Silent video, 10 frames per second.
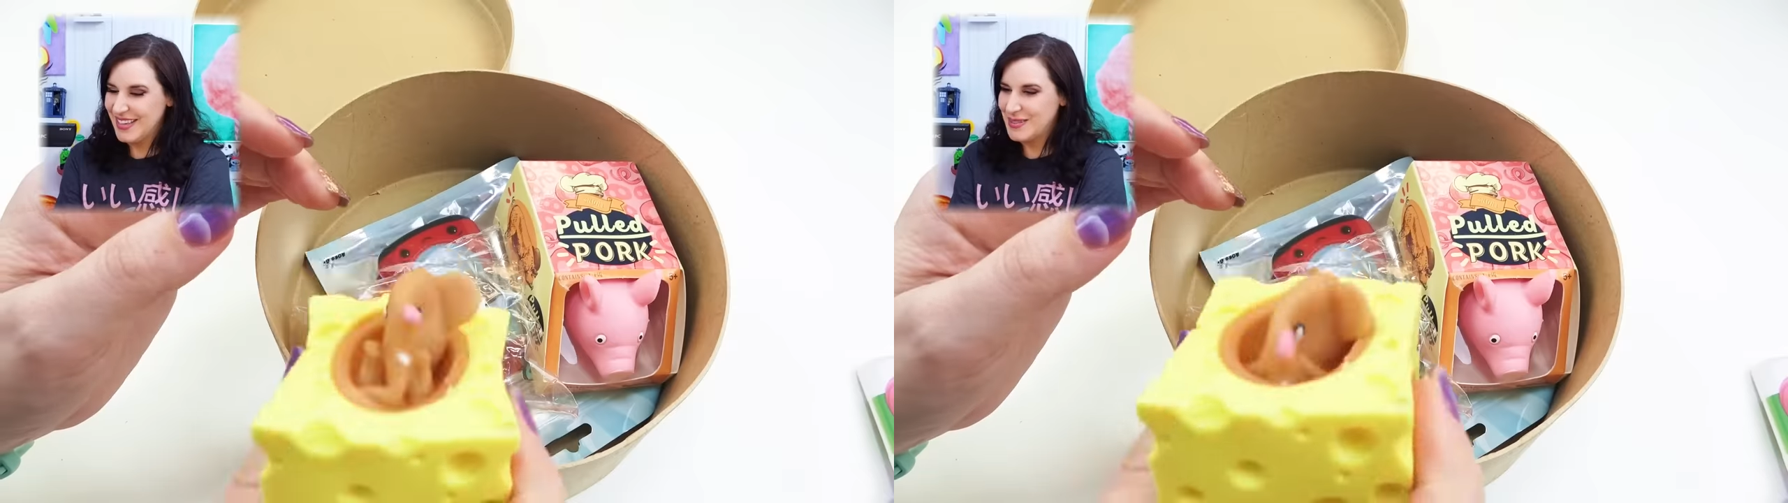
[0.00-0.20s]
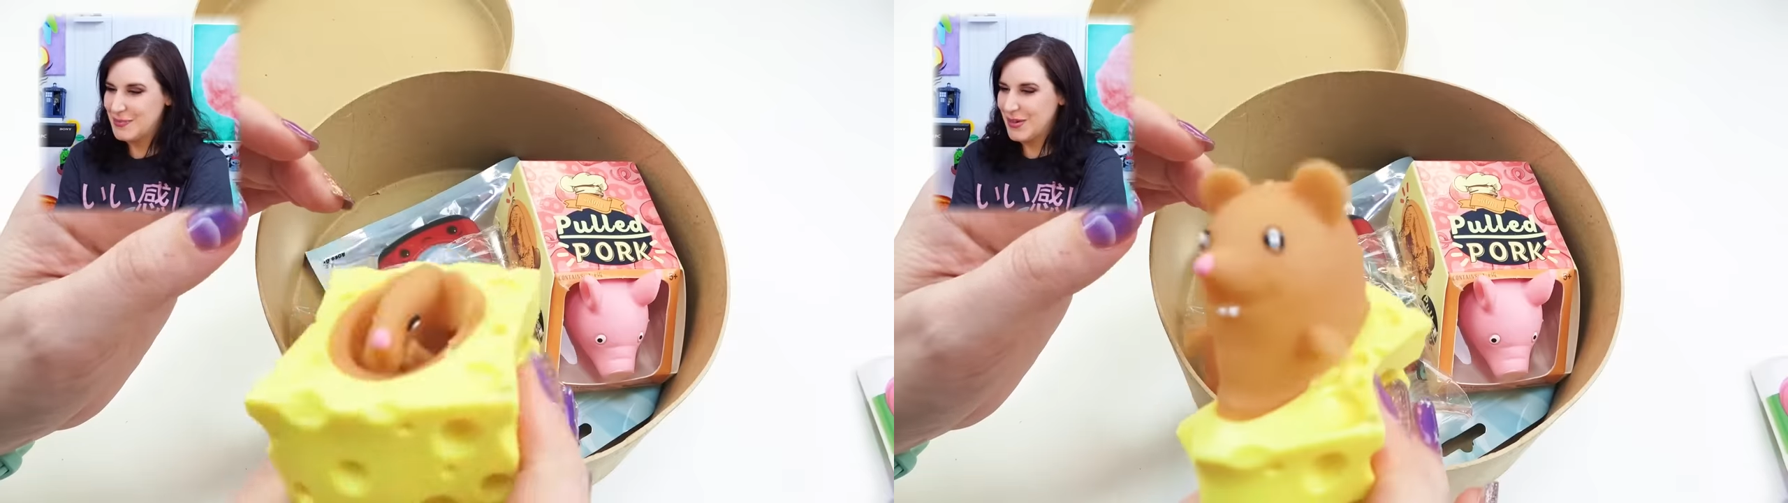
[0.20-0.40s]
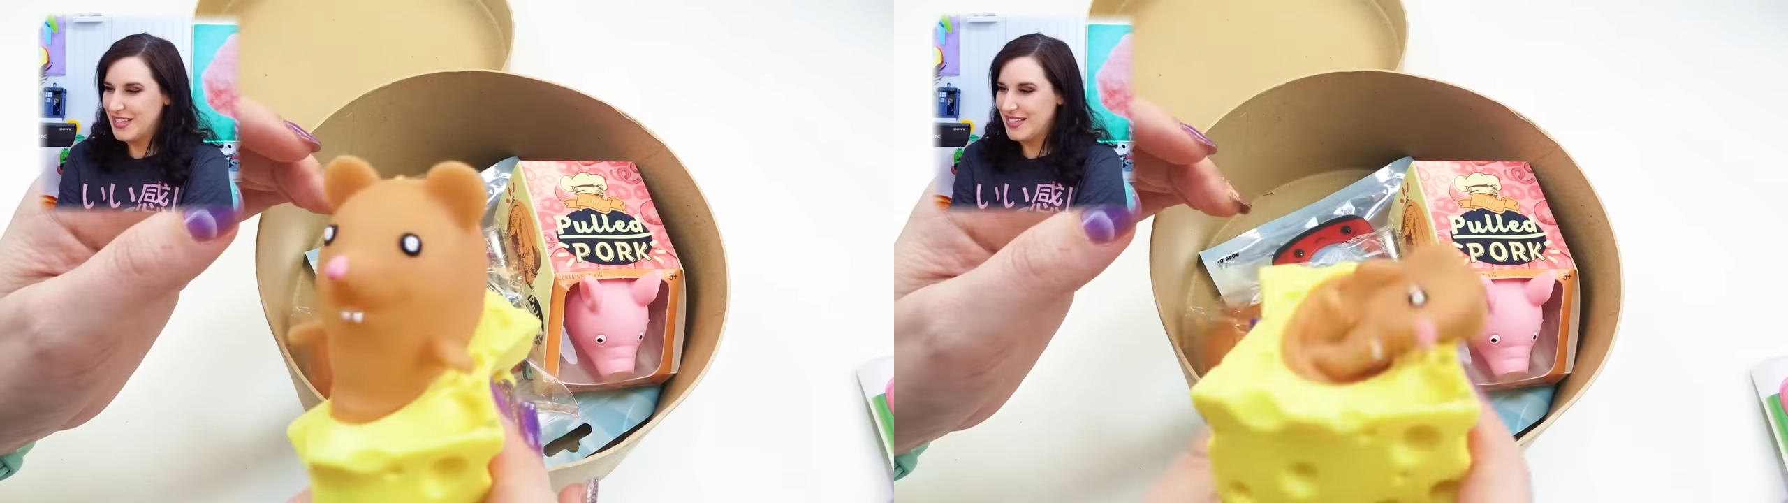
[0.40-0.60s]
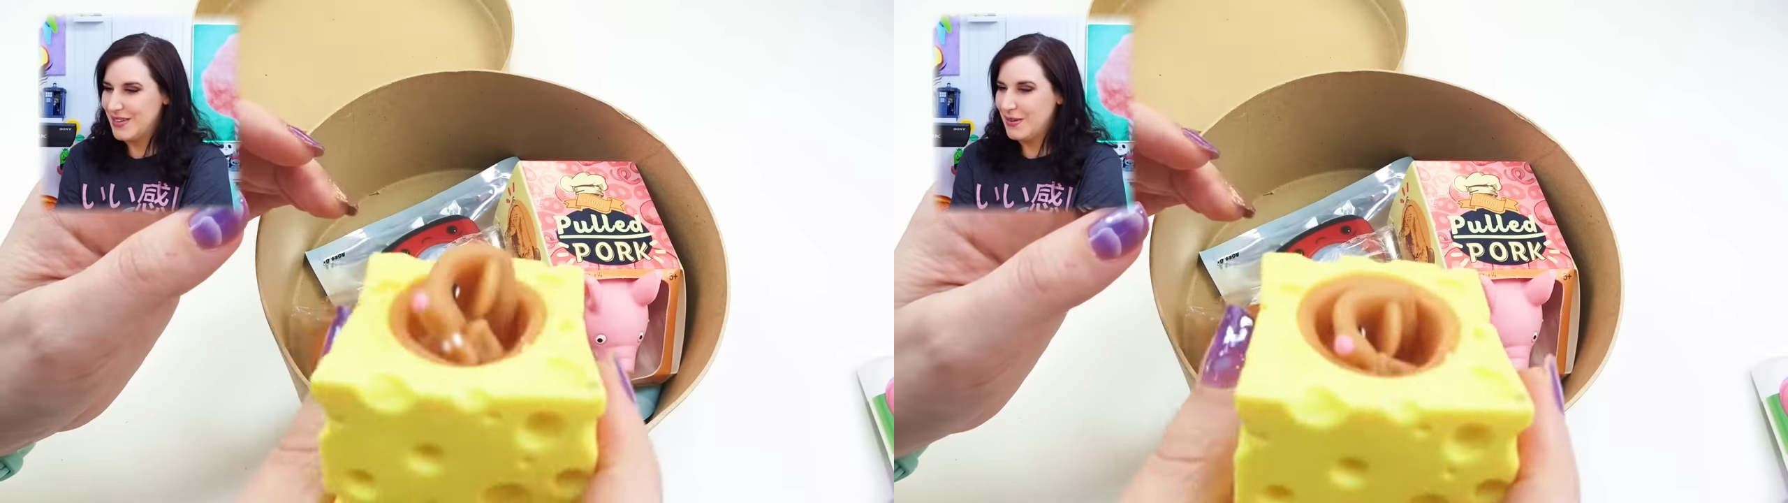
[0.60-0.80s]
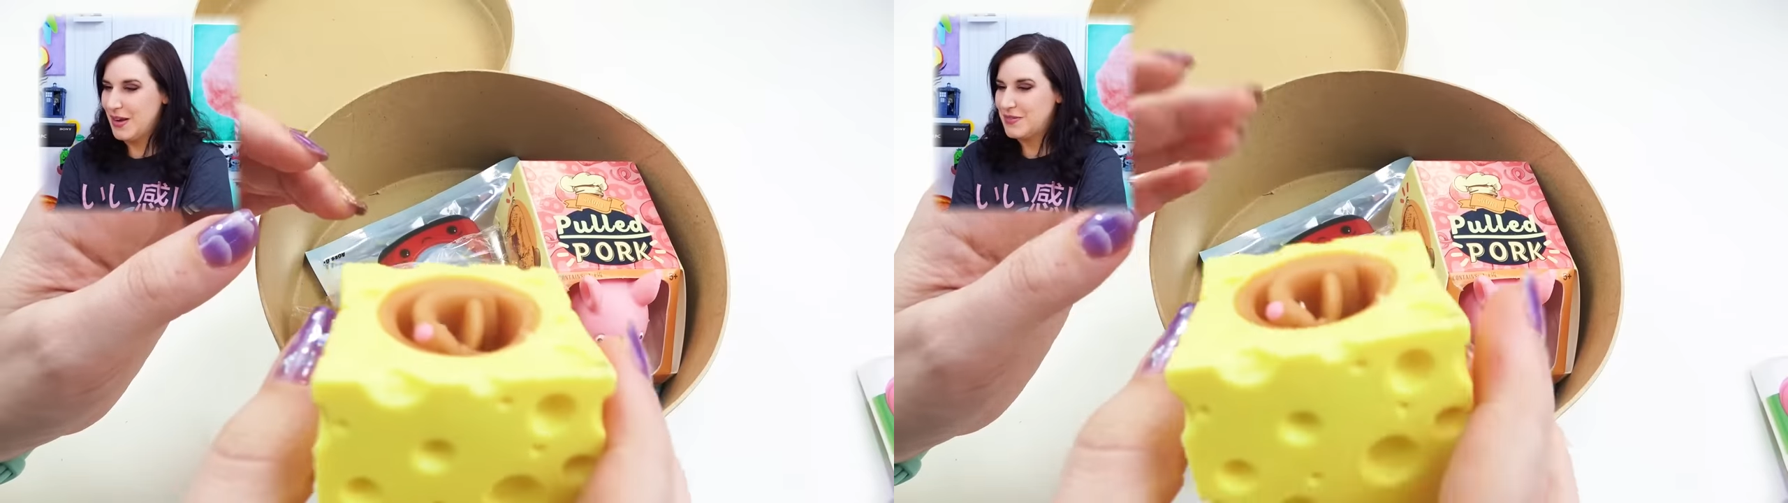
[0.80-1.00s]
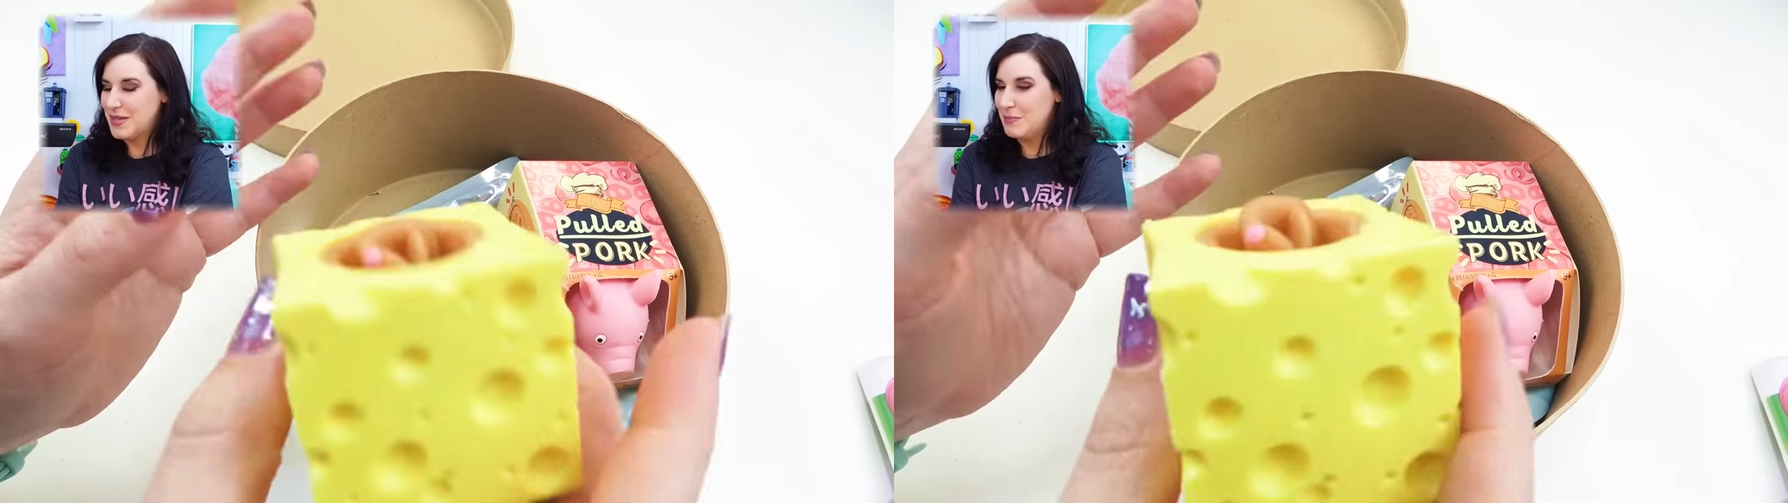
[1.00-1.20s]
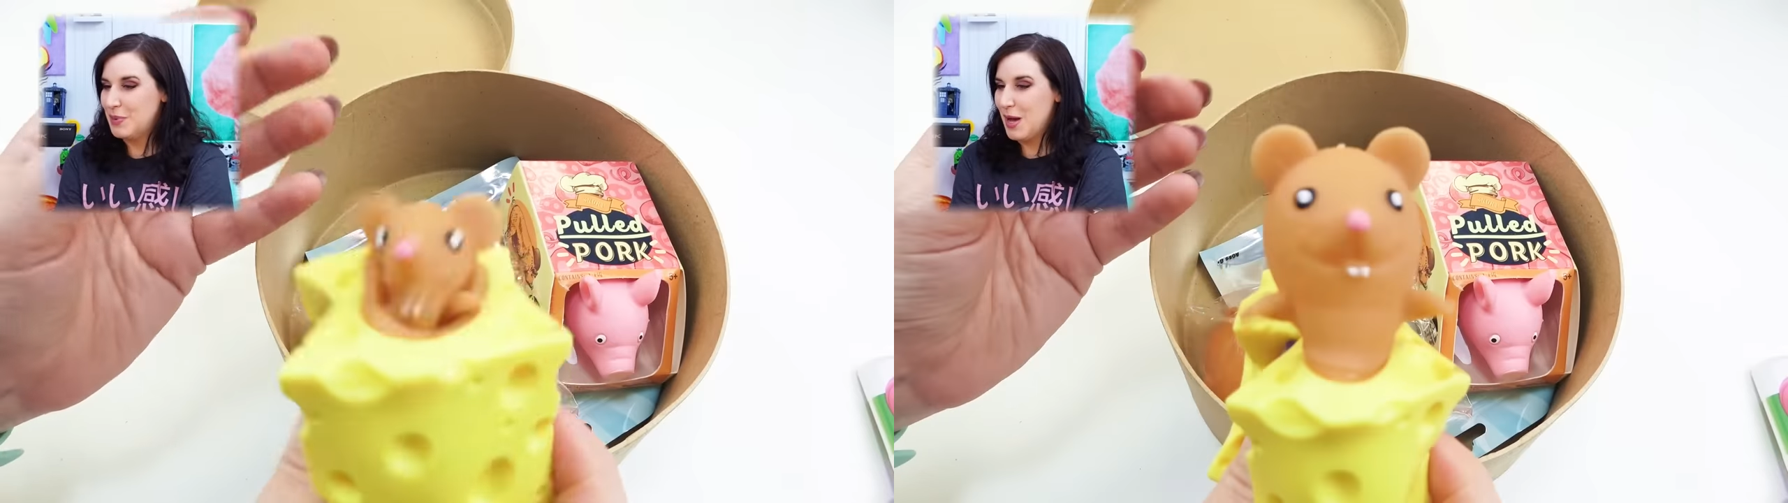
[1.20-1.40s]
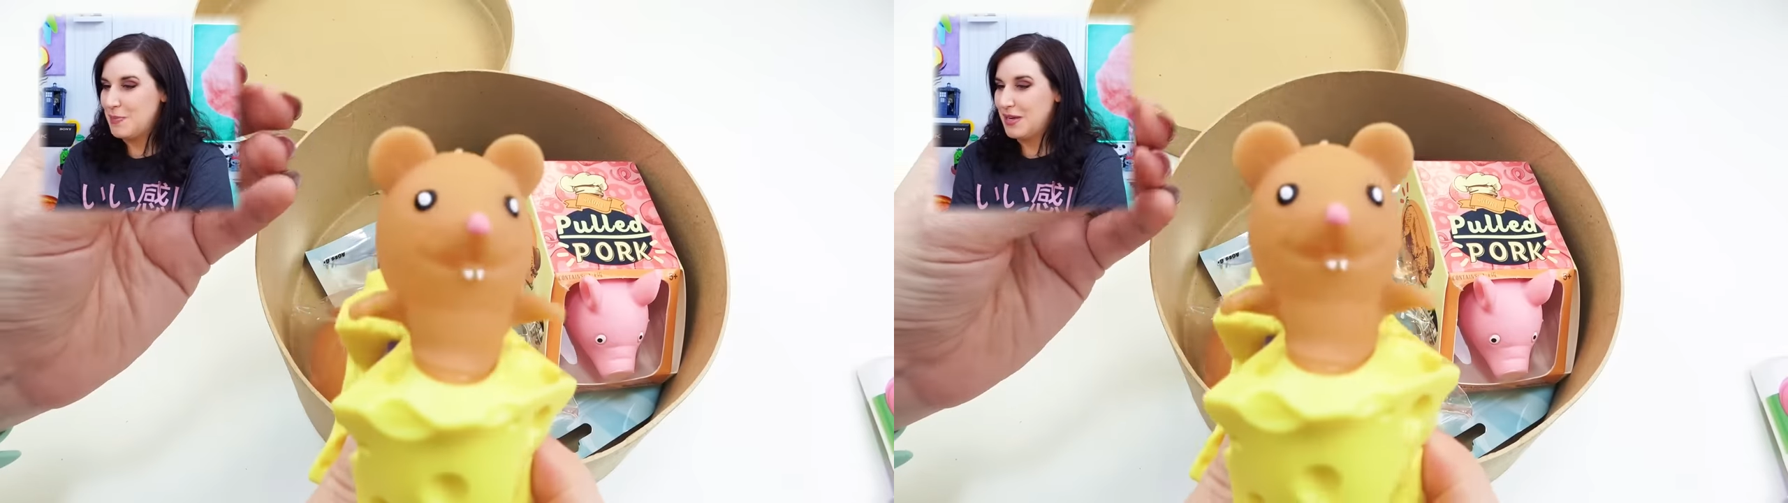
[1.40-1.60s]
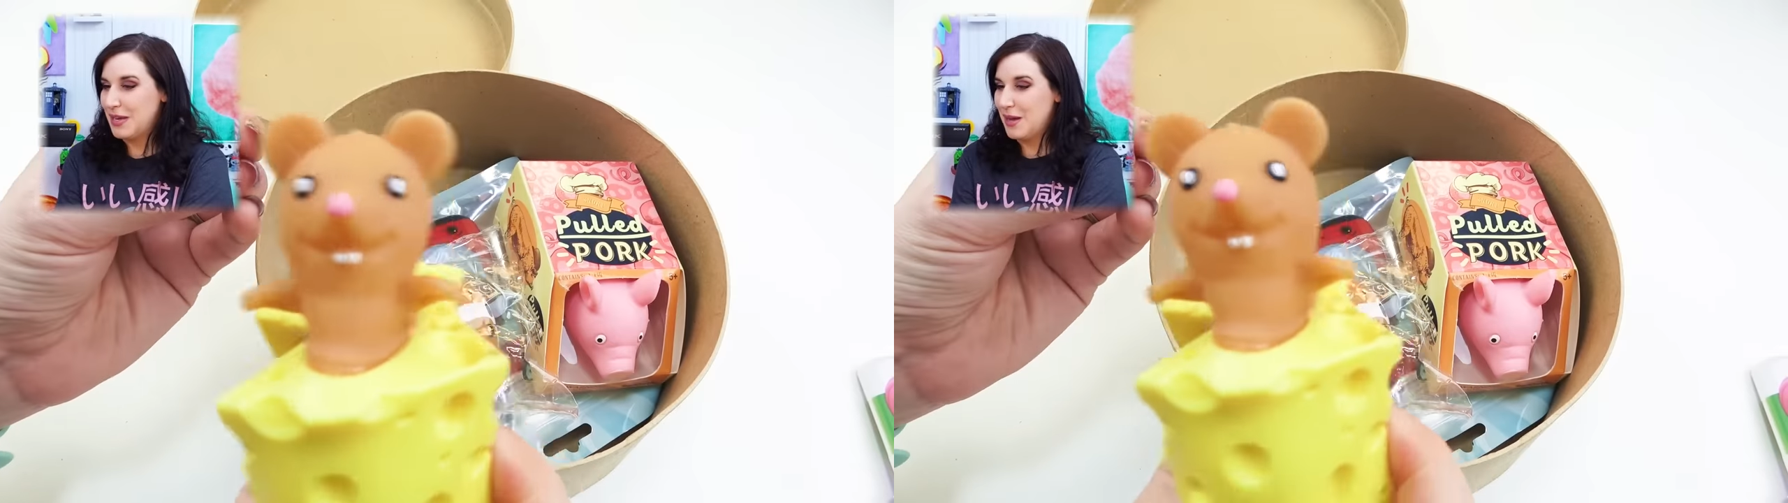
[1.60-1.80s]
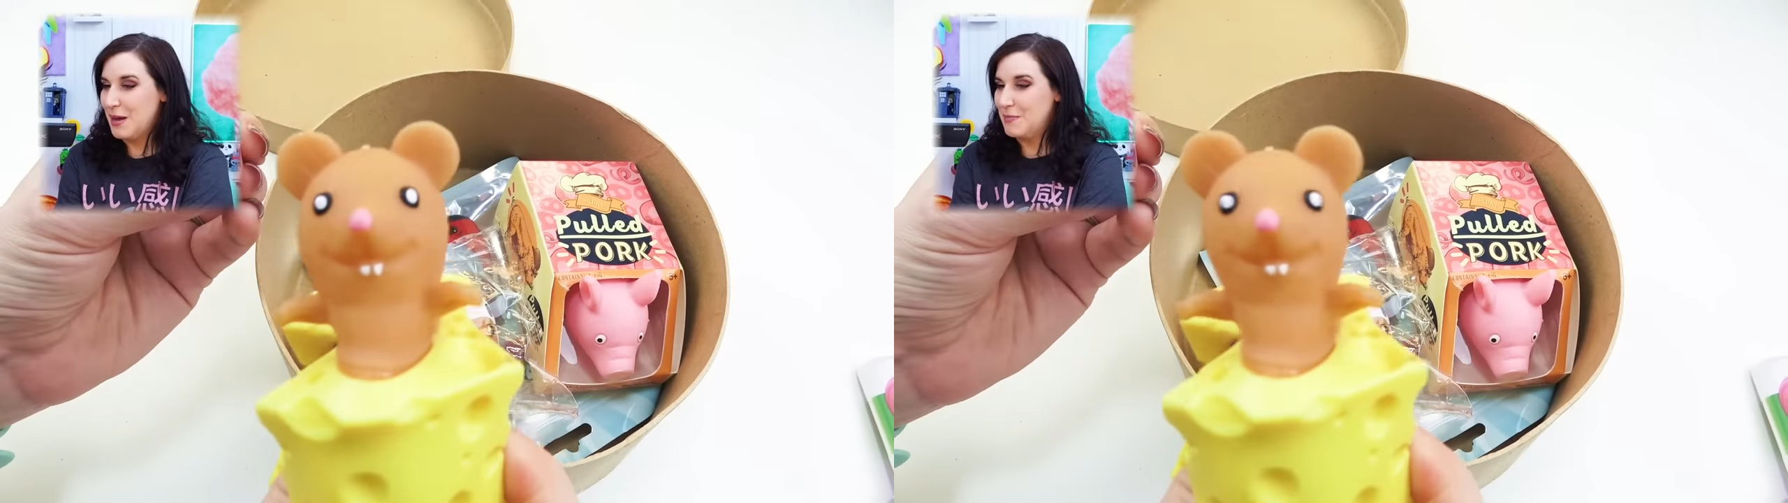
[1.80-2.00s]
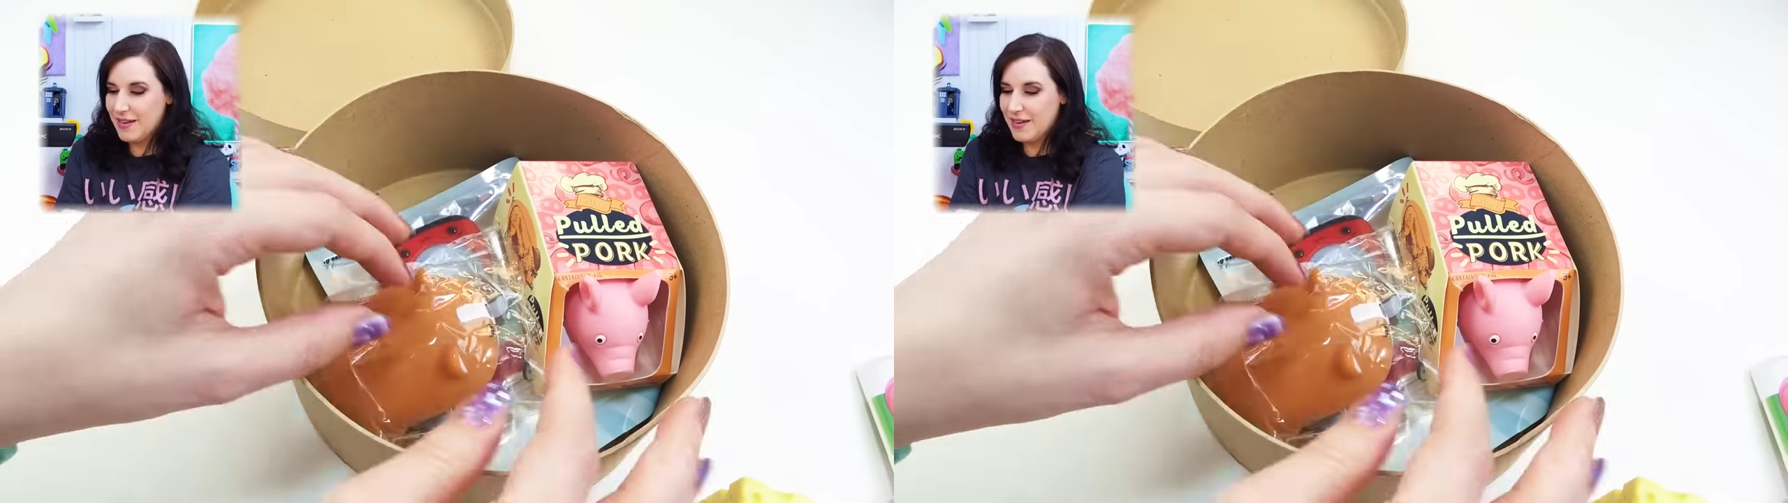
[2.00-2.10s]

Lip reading: That's pretty cute. I've seen pop in a cup.